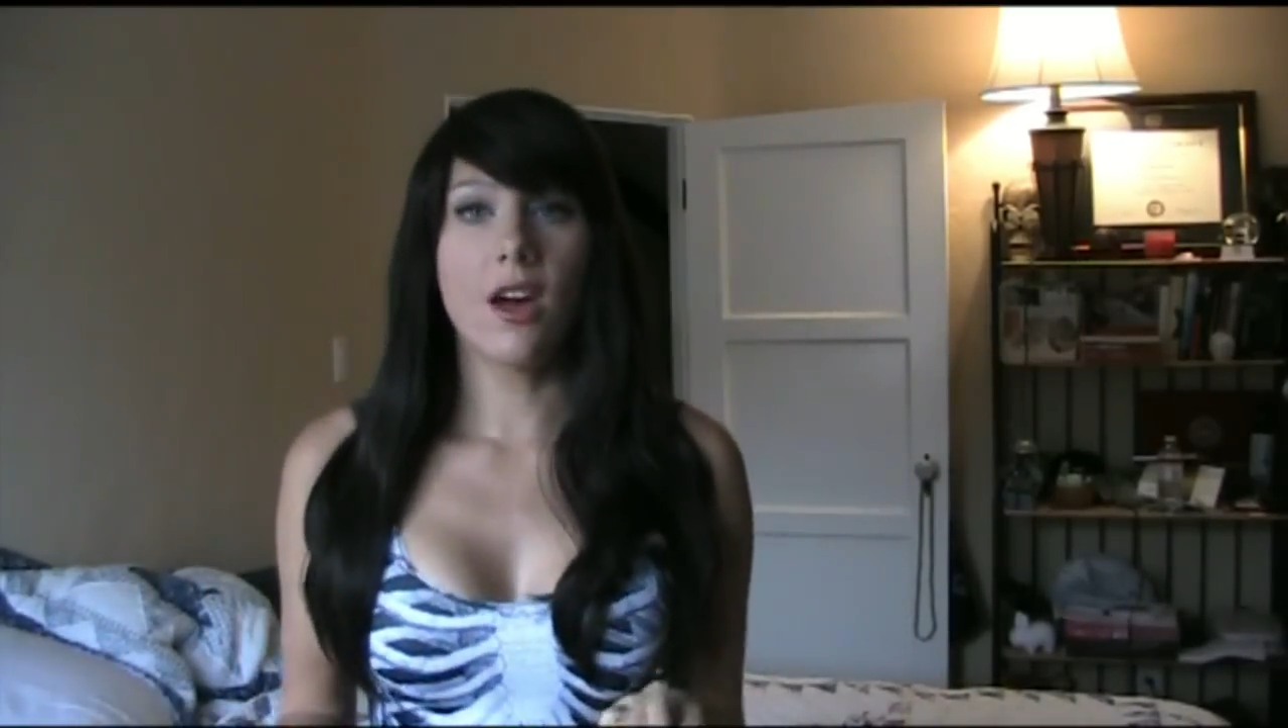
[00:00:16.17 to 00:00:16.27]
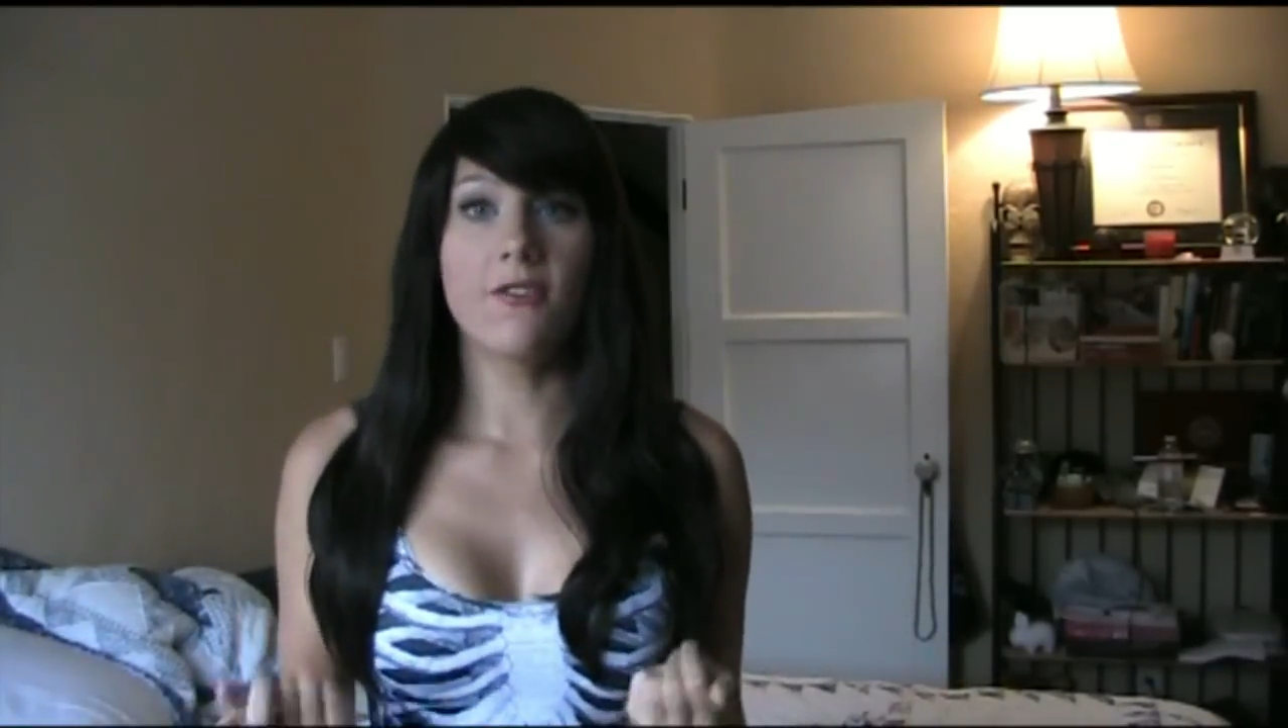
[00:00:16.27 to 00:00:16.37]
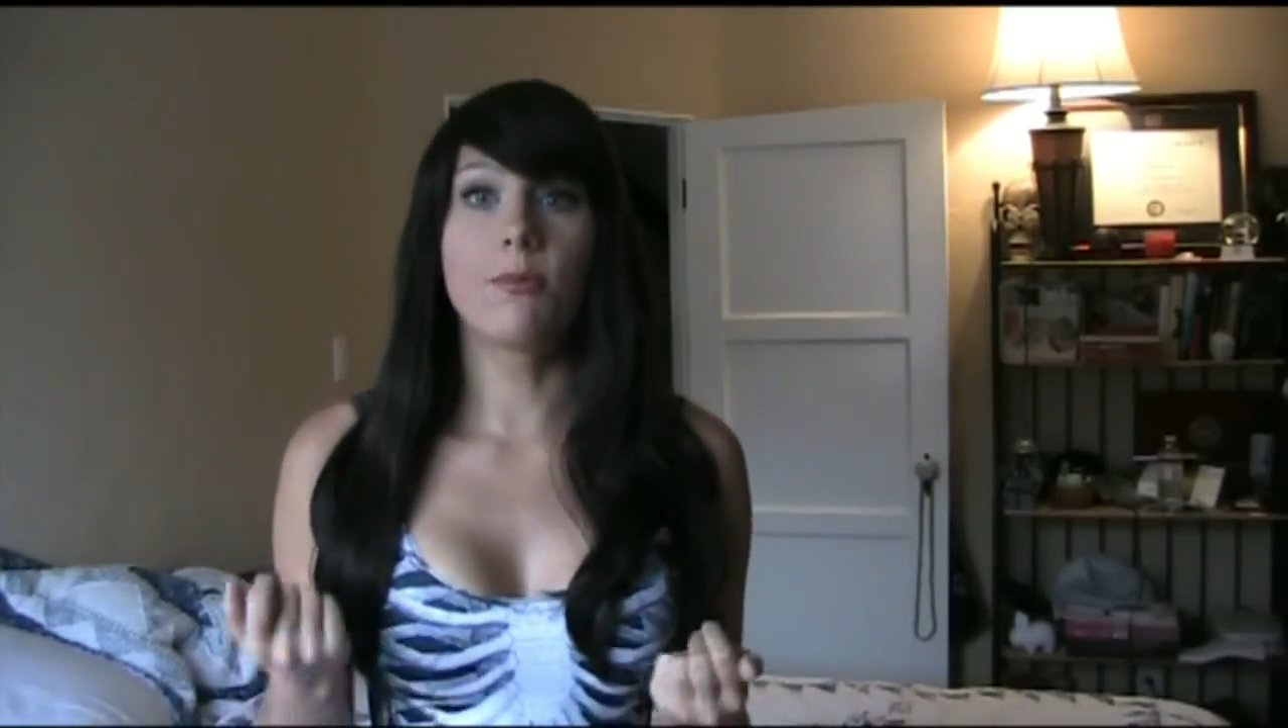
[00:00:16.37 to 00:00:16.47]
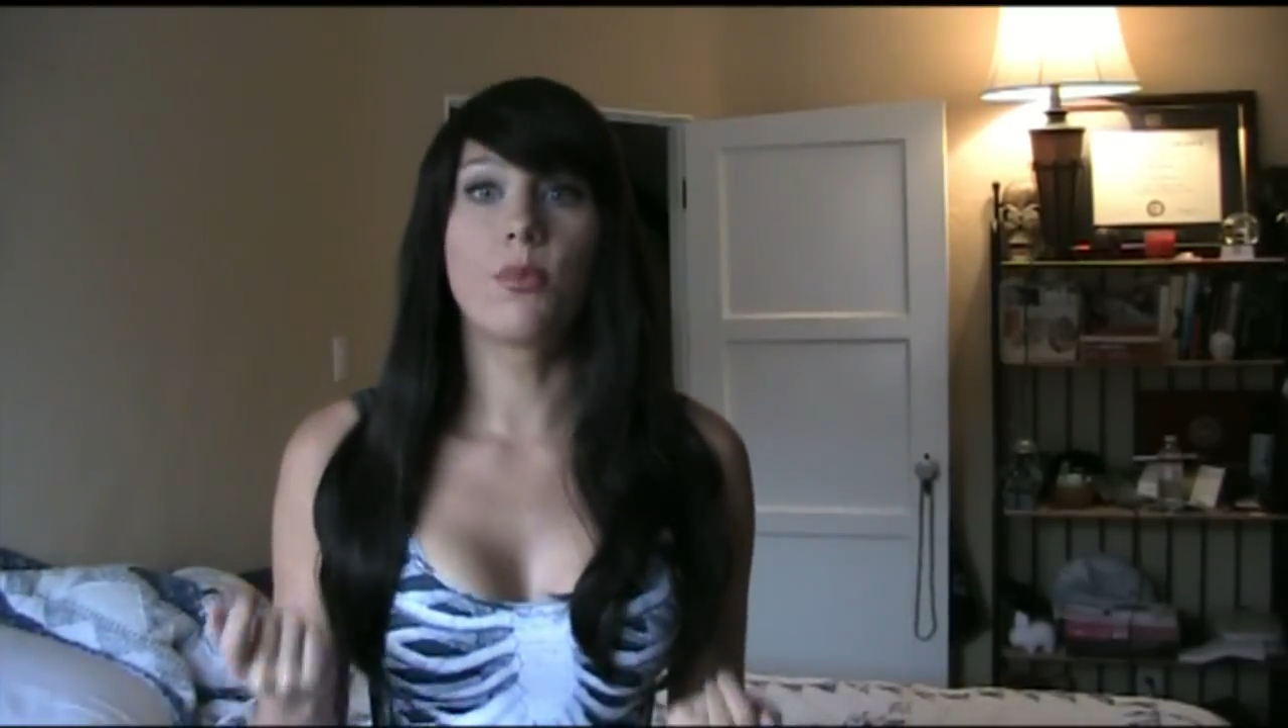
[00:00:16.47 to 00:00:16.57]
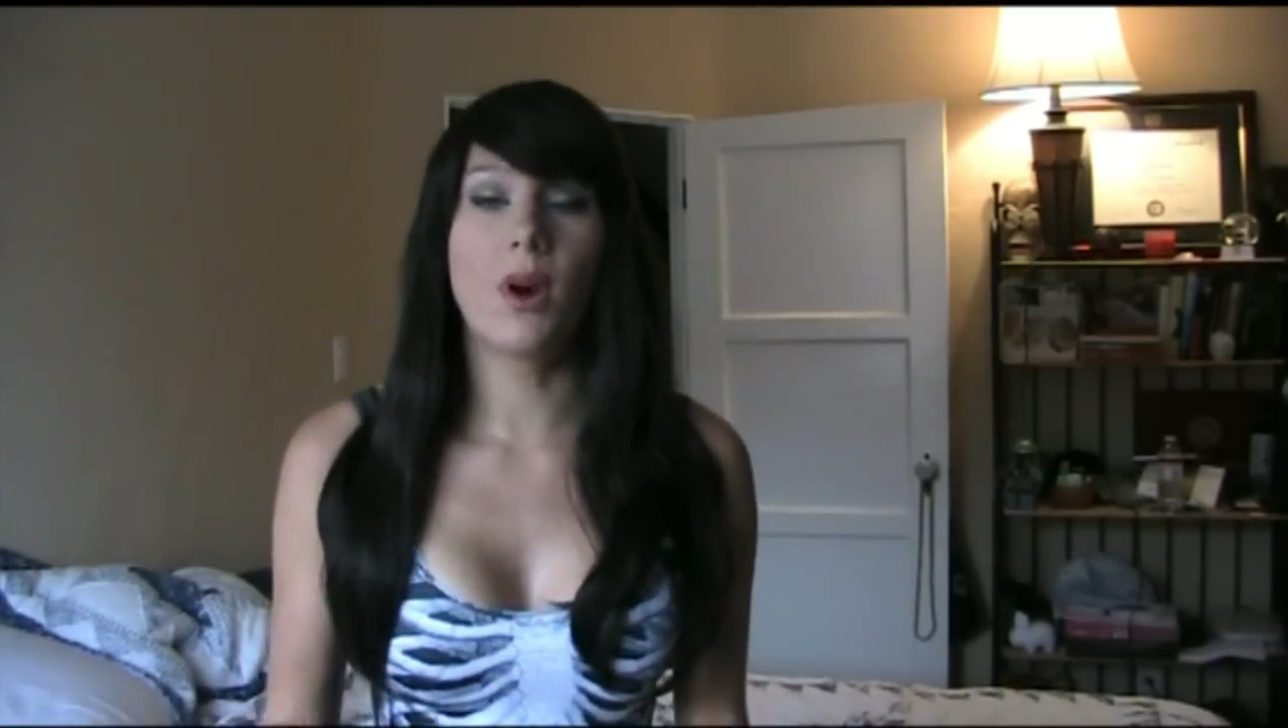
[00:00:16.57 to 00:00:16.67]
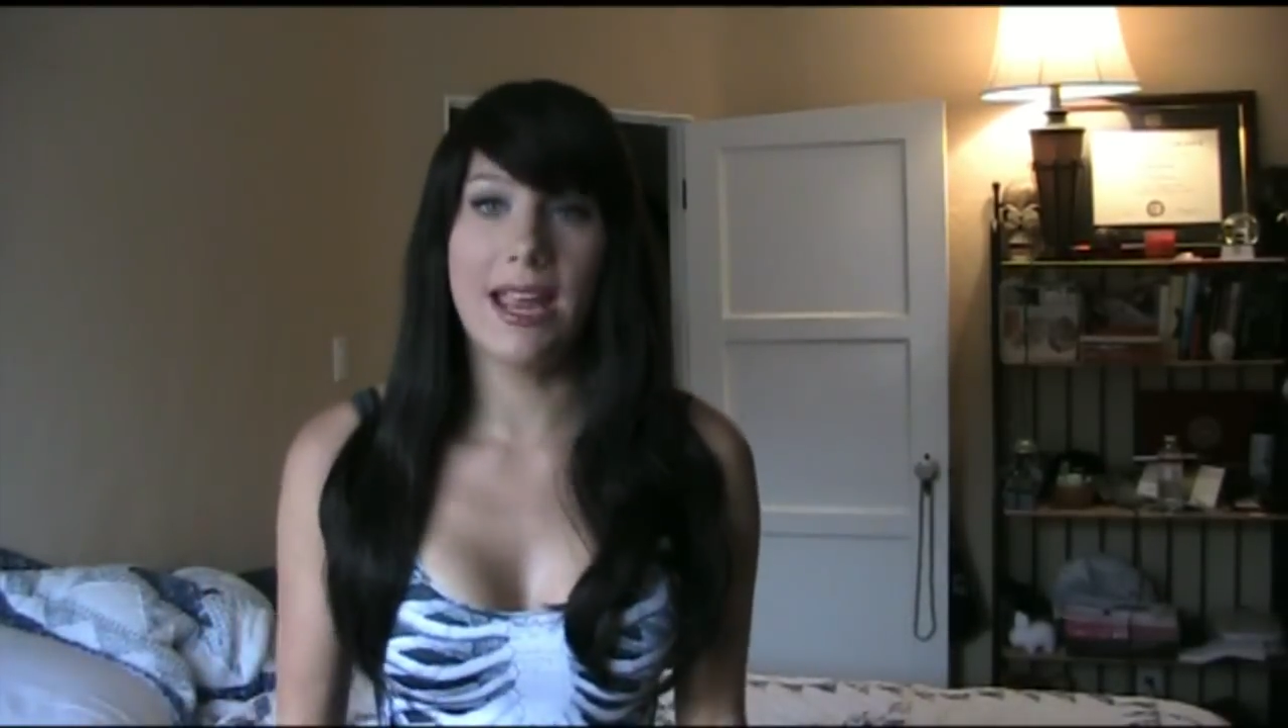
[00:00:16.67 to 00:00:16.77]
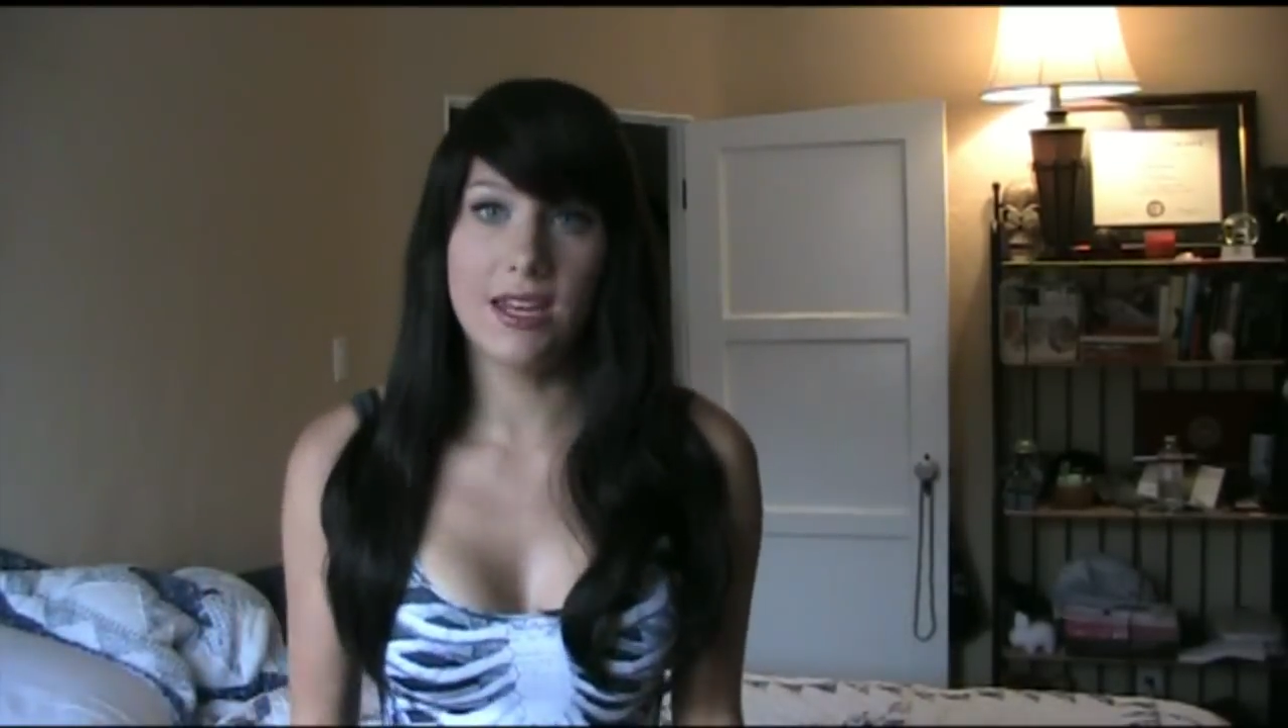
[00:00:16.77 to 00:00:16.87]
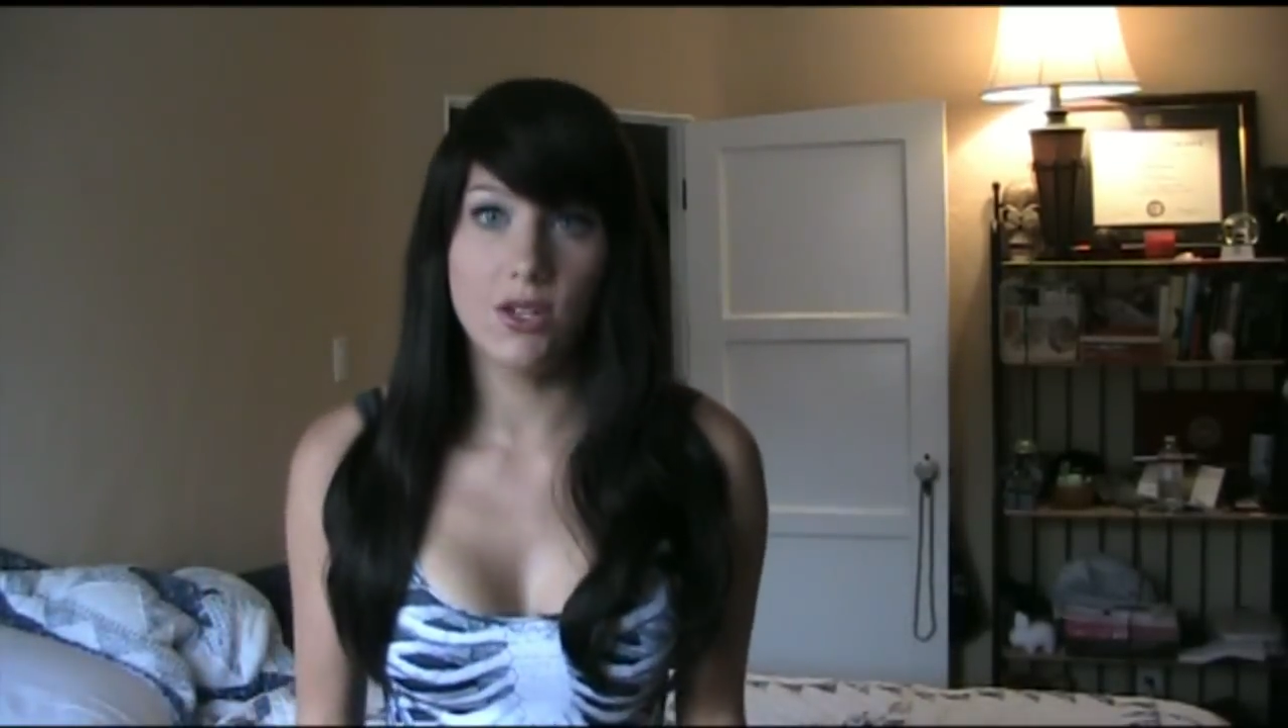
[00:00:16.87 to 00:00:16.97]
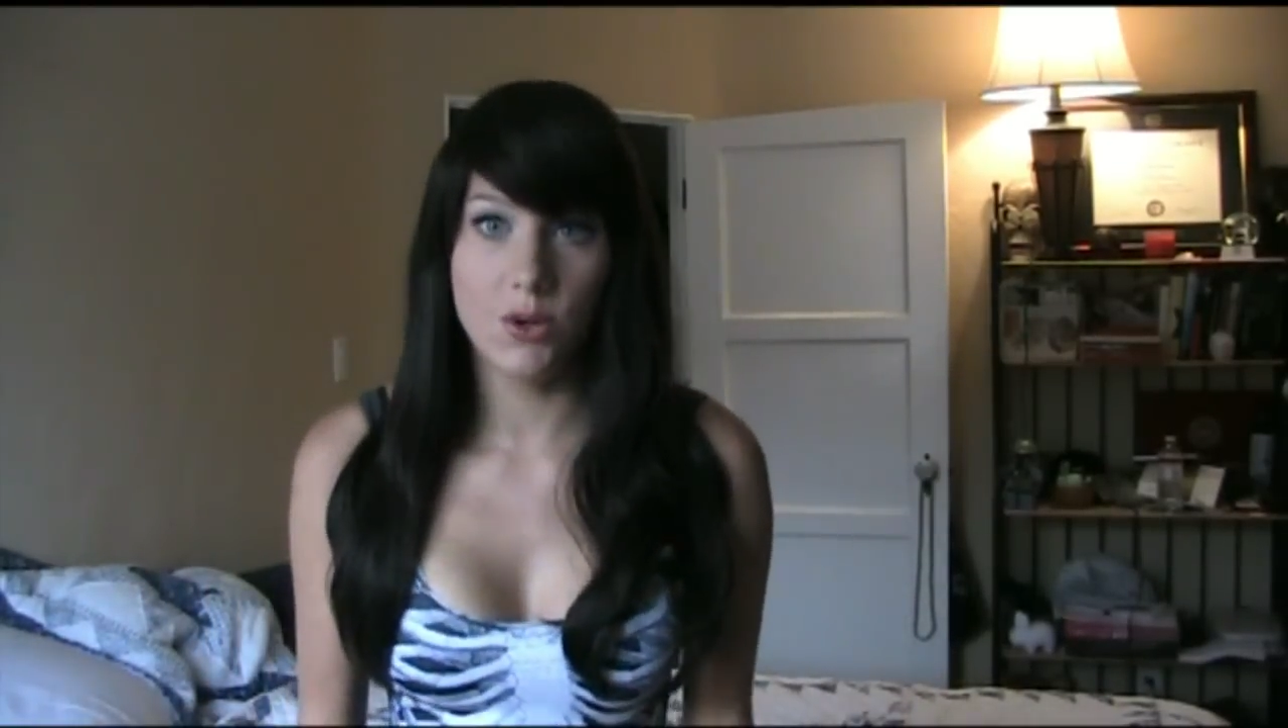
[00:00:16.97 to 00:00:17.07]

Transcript: lot of brand